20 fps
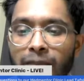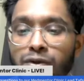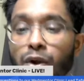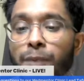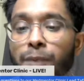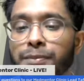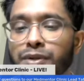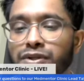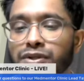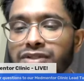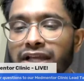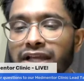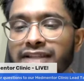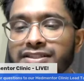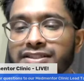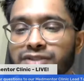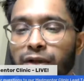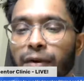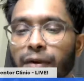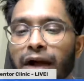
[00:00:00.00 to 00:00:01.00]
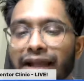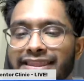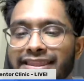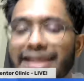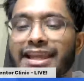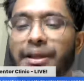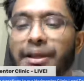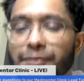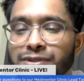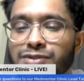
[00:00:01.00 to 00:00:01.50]
not pure science. So I
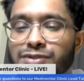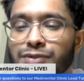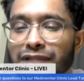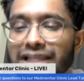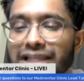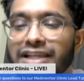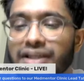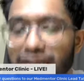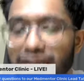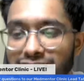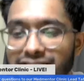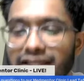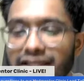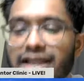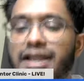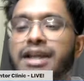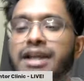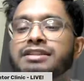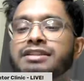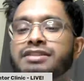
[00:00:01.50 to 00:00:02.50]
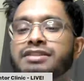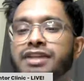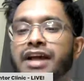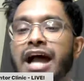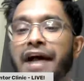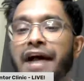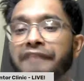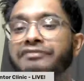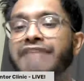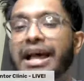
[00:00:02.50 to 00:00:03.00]
think it was really good
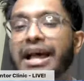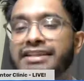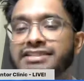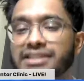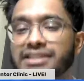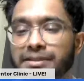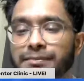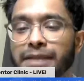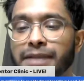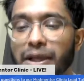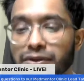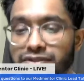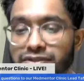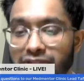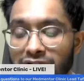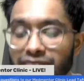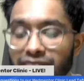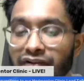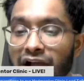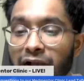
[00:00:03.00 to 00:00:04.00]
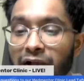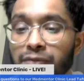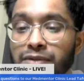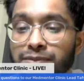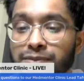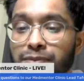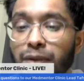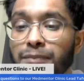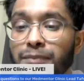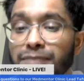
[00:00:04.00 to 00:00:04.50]
to have that CBL stuff. I
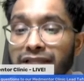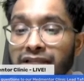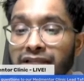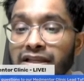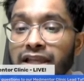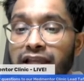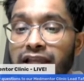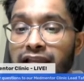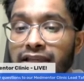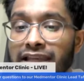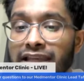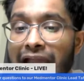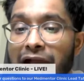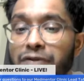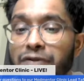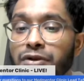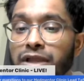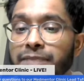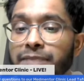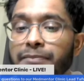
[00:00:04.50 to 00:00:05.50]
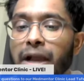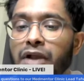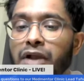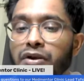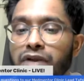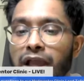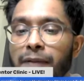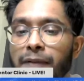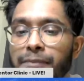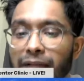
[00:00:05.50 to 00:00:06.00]
would probably, now looking
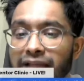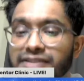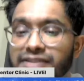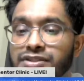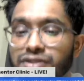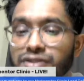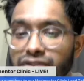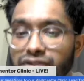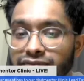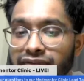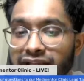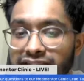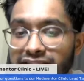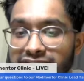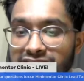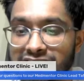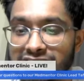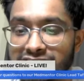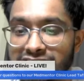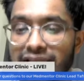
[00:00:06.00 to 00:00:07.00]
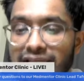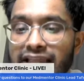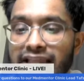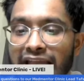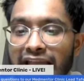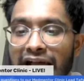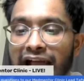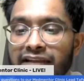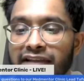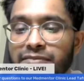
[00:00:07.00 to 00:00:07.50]
back on it, apply to universities
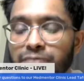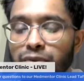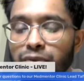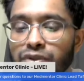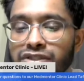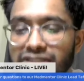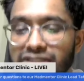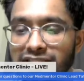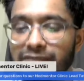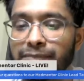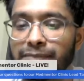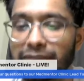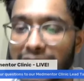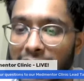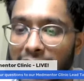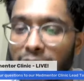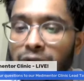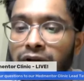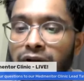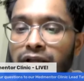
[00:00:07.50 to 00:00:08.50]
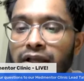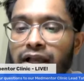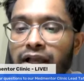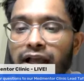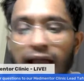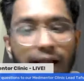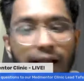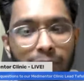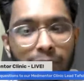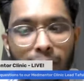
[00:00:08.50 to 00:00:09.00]
that had more CBL
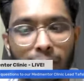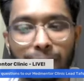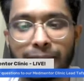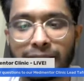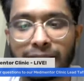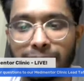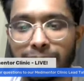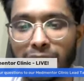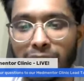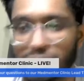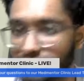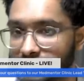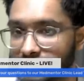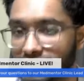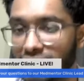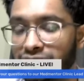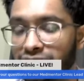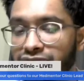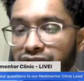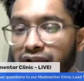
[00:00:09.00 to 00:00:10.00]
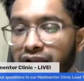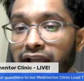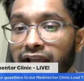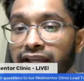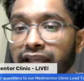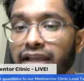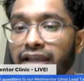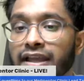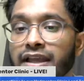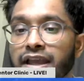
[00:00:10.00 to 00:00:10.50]
or PBL stuff
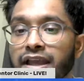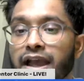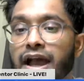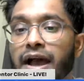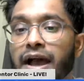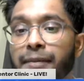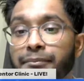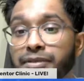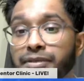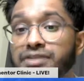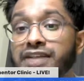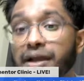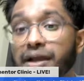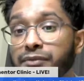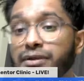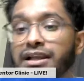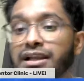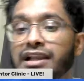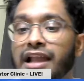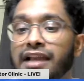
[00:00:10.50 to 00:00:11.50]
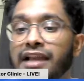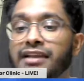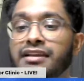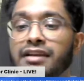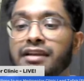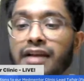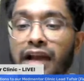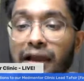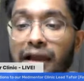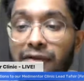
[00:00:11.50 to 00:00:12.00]
learning, because I really
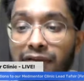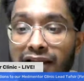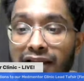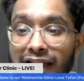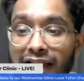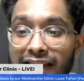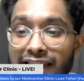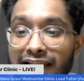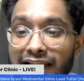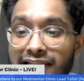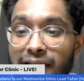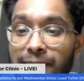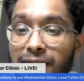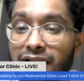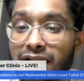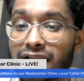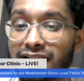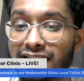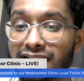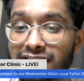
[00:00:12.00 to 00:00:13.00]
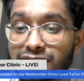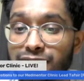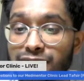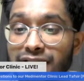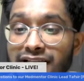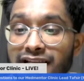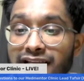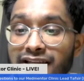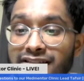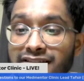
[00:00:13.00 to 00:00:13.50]
like that type of learning. It's
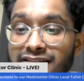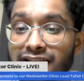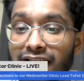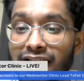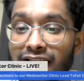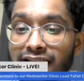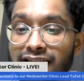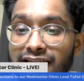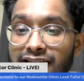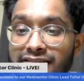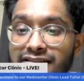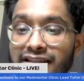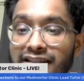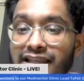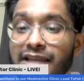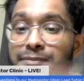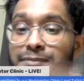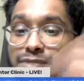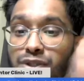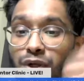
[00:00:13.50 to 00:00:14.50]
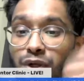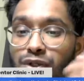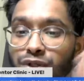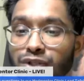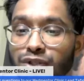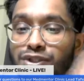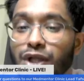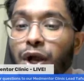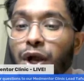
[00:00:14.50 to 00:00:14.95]
really good, and it keeps you on your